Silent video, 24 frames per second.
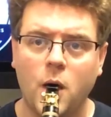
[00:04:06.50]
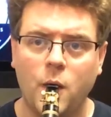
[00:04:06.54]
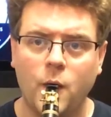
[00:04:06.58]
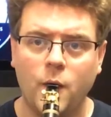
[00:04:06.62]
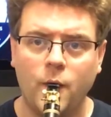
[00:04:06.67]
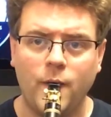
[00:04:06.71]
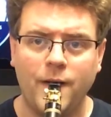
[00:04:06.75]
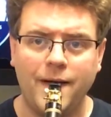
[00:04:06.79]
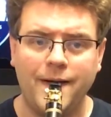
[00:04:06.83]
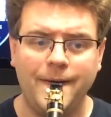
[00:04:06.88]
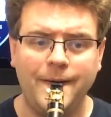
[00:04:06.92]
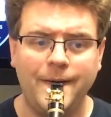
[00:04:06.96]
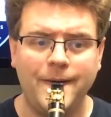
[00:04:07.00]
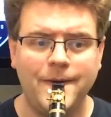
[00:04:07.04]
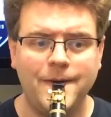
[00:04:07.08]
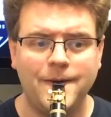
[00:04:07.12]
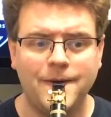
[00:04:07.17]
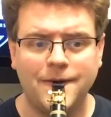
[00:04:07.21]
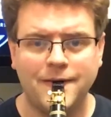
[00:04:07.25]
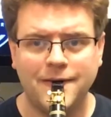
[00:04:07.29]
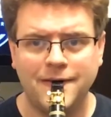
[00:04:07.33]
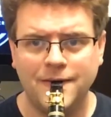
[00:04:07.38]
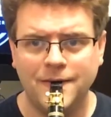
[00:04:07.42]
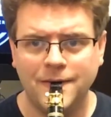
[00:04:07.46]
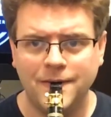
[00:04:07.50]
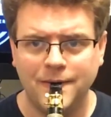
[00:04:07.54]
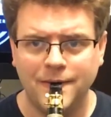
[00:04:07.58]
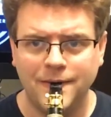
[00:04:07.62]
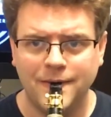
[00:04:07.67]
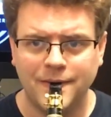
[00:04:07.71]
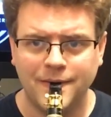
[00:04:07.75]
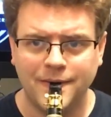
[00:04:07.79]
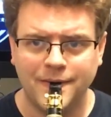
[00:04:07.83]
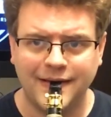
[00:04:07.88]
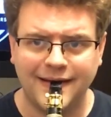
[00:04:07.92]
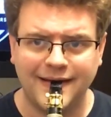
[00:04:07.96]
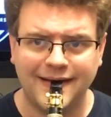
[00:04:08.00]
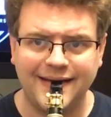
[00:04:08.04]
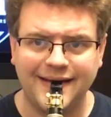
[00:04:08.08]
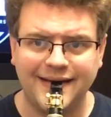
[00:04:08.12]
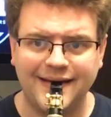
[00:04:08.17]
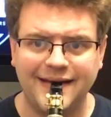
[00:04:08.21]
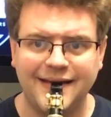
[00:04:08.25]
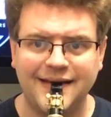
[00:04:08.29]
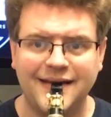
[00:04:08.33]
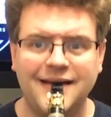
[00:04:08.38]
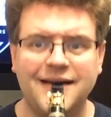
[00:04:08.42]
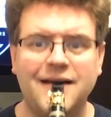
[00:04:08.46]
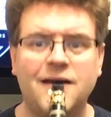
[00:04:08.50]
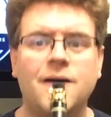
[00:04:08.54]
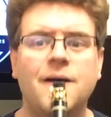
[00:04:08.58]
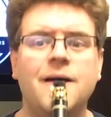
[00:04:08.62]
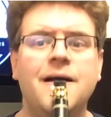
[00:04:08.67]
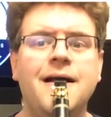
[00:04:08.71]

1, 2, ready, go.